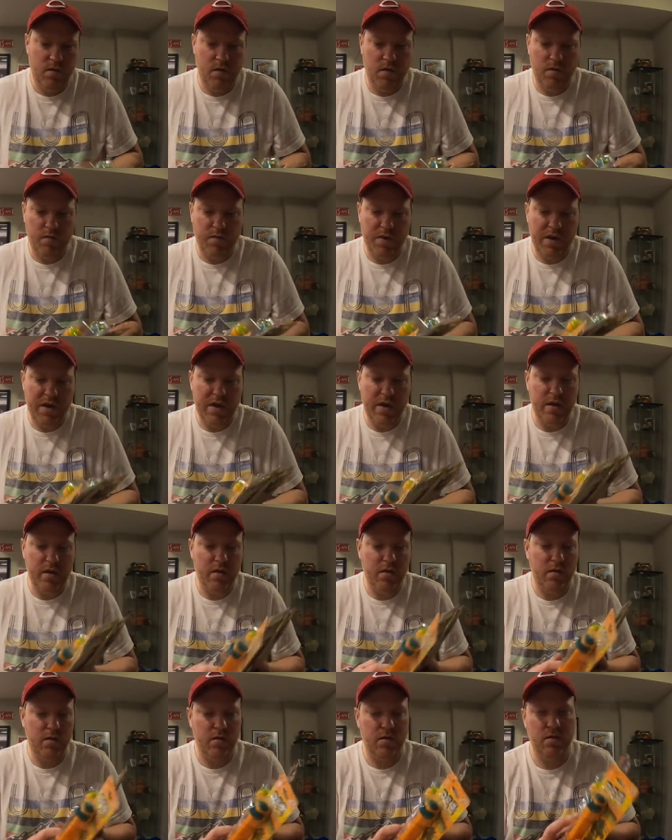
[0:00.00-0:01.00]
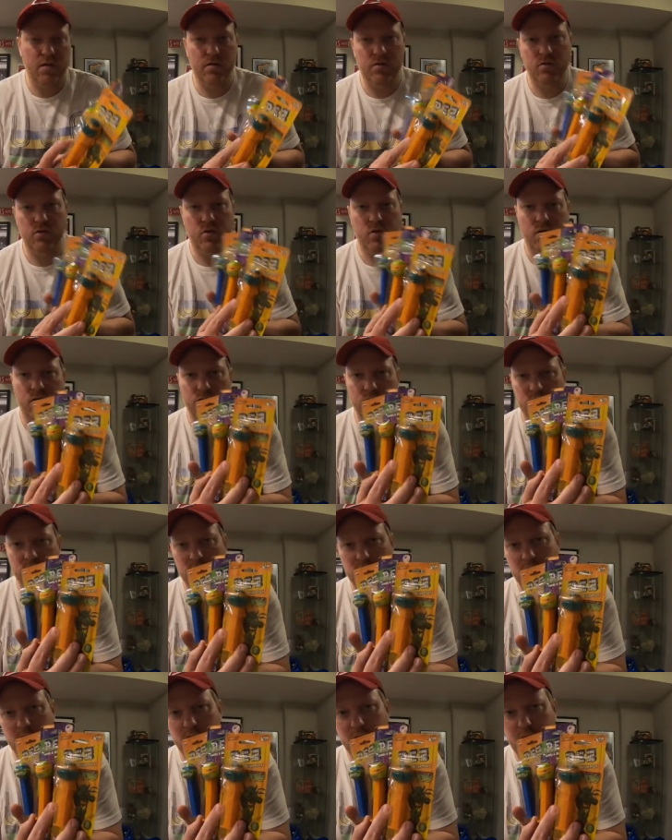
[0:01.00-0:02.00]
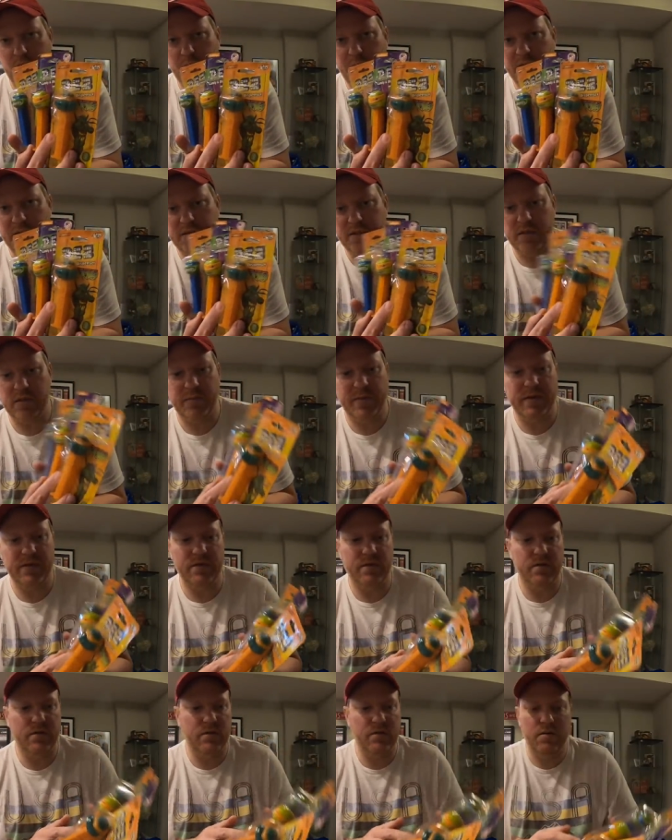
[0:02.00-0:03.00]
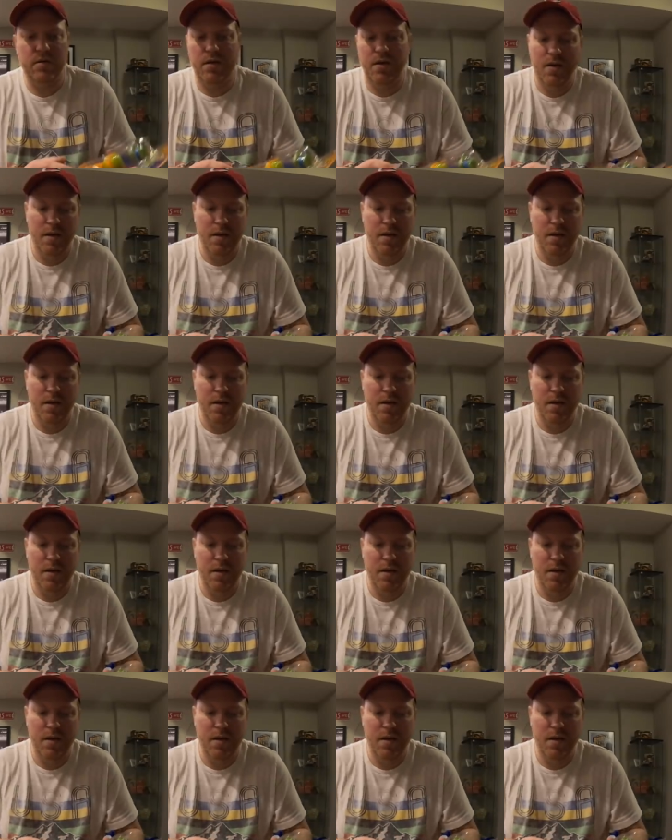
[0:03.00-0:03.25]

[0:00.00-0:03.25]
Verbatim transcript: three turtles, Pez dispensers.